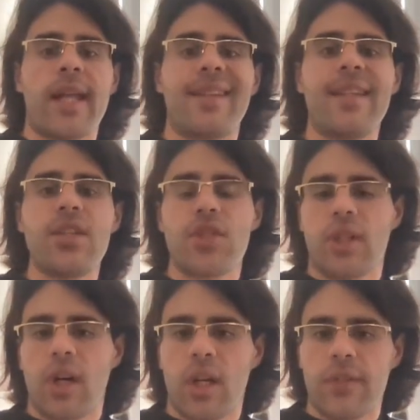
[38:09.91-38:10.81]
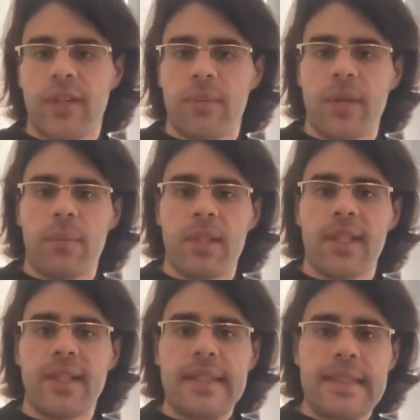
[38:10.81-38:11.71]
additional hardware may
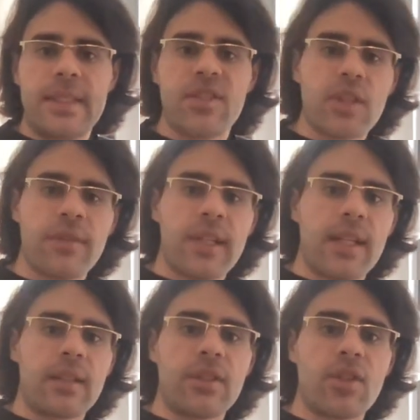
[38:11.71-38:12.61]
be driven